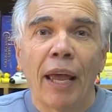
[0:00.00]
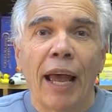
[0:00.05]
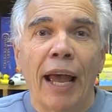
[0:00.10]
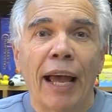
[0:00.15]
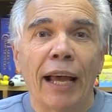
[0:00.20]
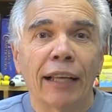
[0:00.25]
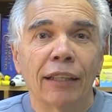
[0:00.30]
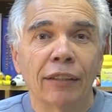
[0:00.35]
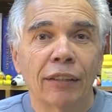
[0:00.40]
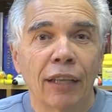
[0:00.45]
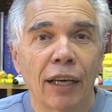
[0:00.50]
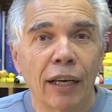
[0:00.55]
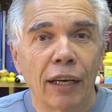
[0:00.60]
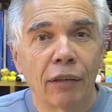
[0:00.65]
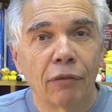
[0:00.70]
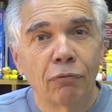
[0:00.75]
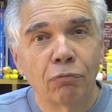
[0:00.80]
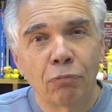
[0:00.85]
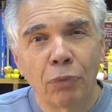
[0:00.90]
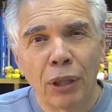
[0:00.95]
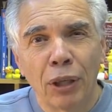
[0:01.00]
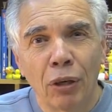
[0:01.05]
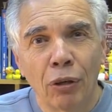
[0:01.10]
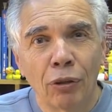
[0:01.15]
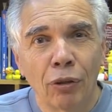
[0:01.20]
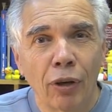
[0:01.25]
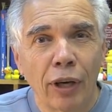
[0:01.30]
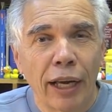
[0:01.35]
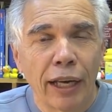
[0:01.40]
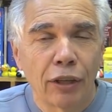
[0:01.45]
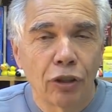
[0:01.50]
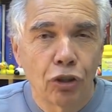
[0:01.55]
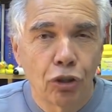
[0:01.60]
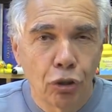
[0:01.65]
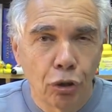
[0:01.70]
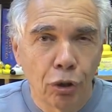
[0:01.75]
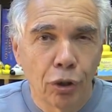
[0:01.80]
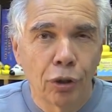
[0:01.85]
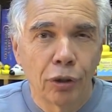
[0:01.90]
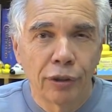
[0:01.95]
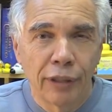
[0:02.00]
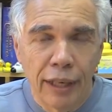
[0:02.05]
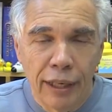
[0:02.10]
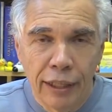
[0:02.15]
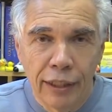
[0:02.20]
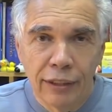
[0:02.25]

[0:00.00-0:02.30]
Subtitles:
and we don't look at sugar that